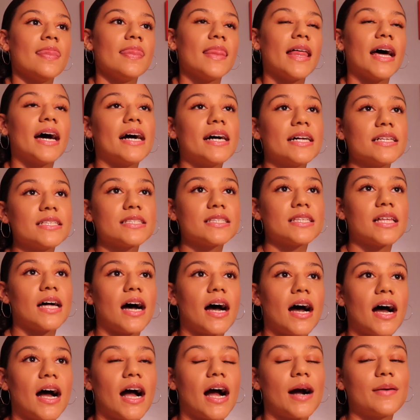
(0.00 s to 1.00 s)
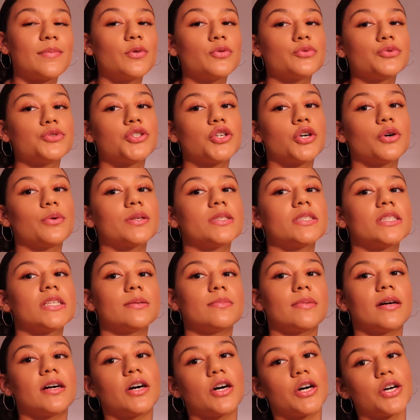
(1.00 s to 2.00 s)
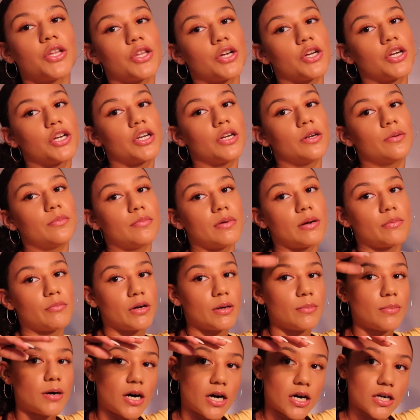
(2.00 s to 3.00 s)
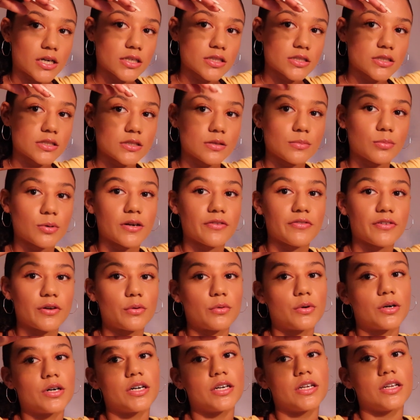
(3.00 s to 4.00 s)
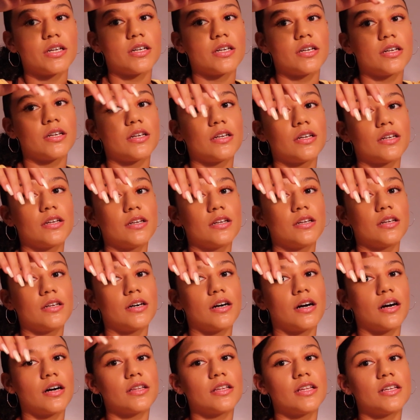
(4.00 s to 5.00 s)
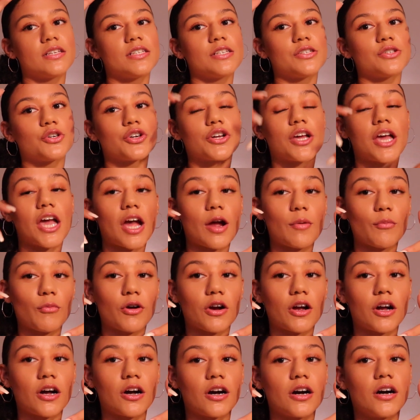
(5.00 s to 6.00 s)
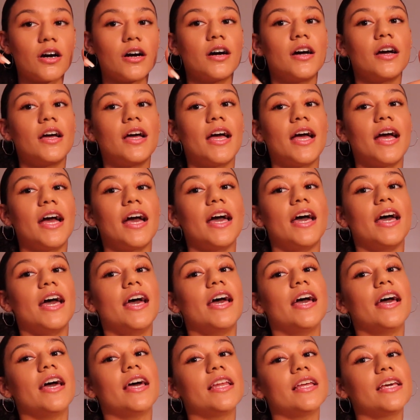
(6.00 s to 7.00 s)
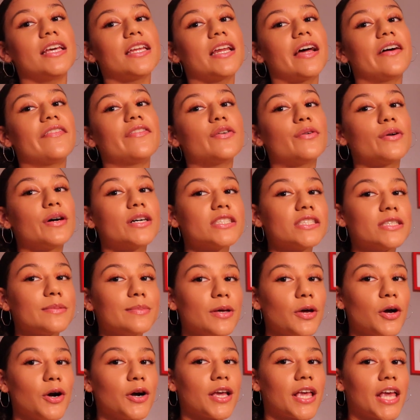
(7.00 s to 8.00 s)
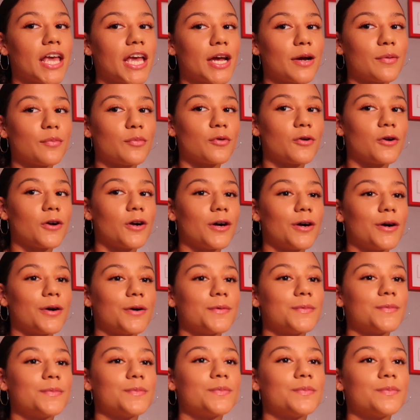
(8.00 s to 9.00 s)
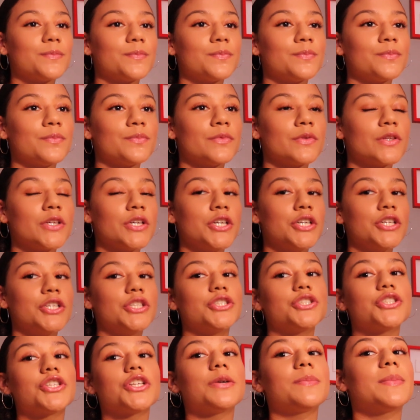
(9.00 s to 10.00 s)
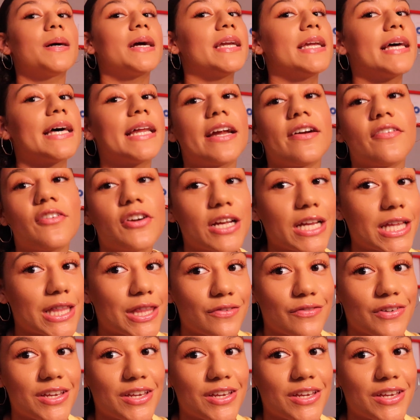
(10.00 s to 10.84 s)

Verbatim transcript: that's that. I won't show what's in my other memory box, the boyfriend one, unless he's on camera, and he never wants to be on camera, so you might not ever get the